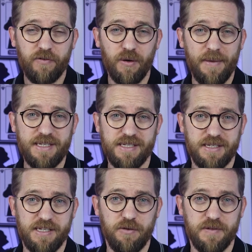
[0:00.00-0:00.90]
for a
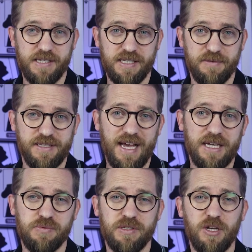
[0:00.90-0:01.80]
basic self-assessment
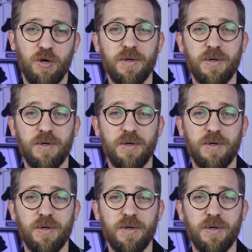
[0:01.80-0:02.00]
tax return,